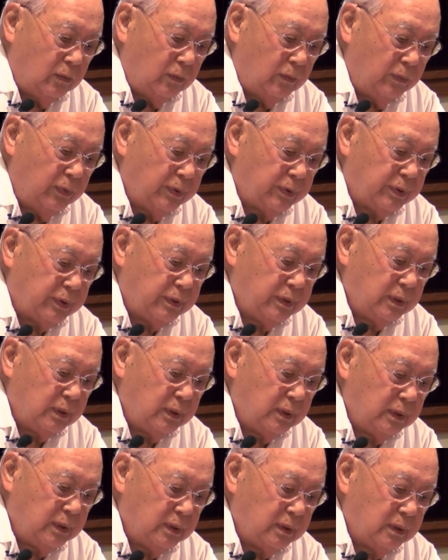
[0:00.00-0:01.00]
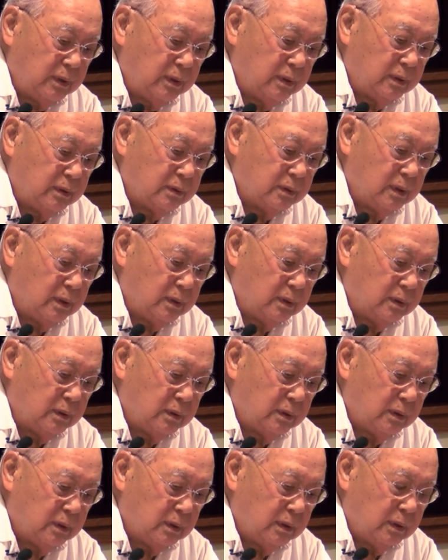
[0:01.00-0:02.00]
with the
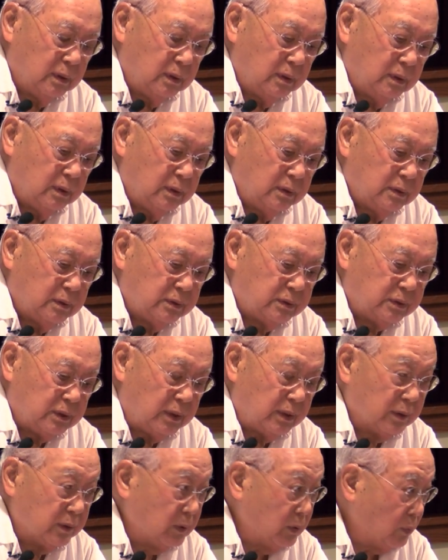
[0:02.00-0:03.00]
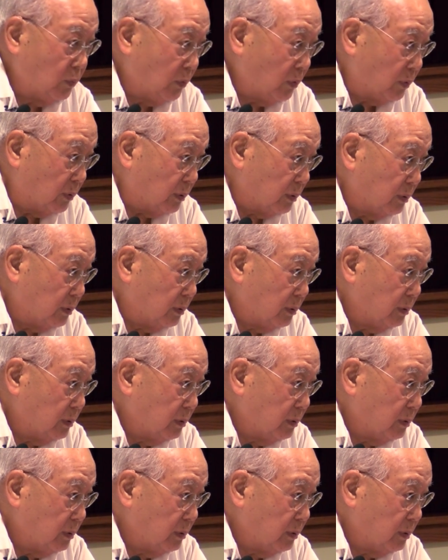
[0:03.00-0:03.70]
start of the war,